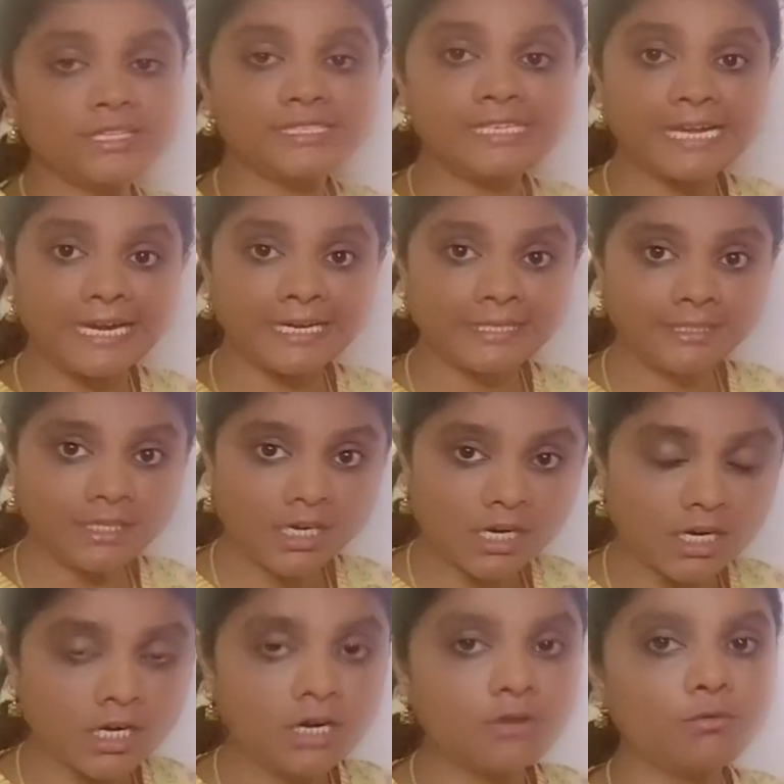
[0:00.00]

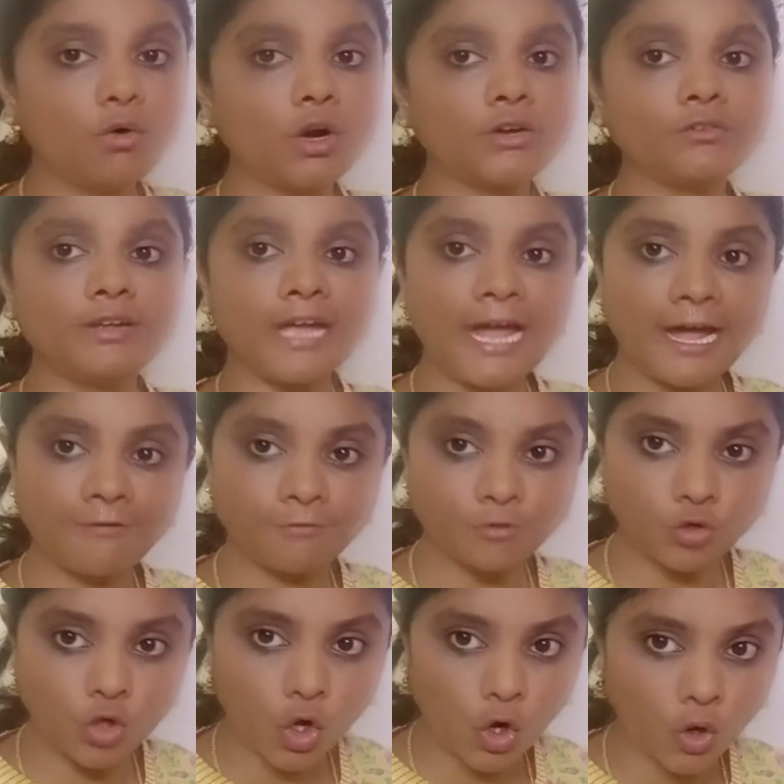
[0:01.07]
data what we
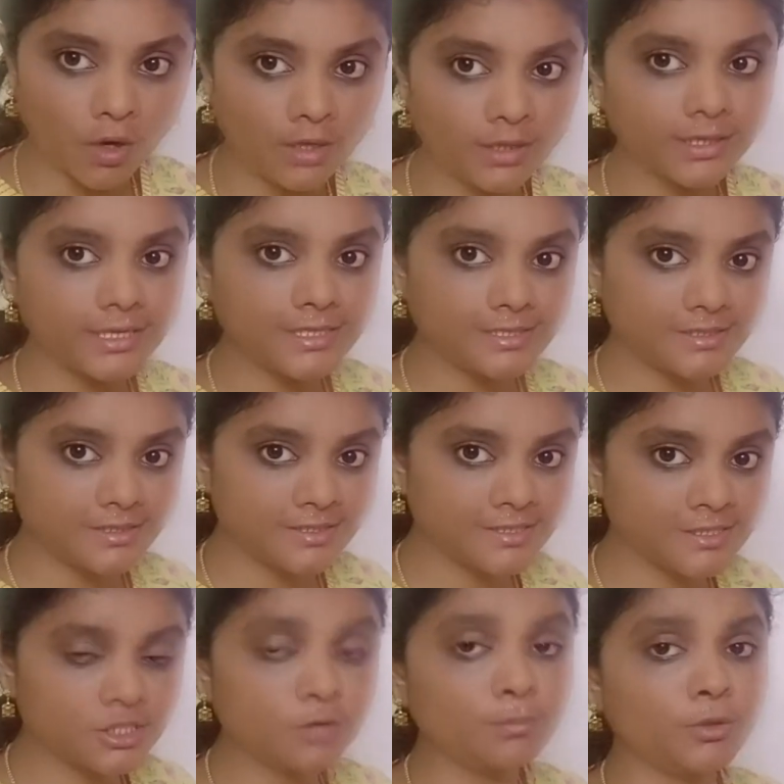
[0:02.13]
have got is
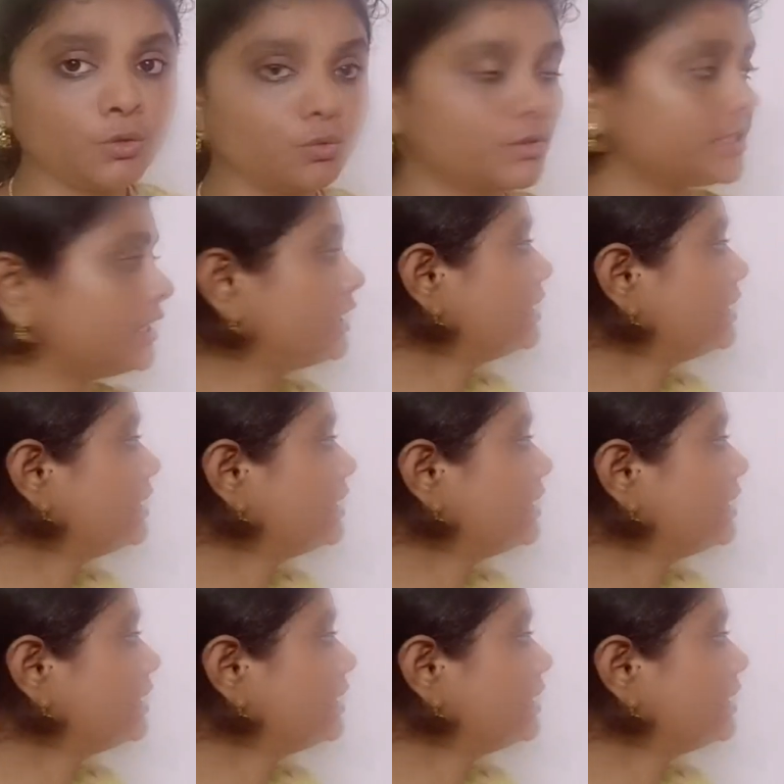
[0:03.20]
distributed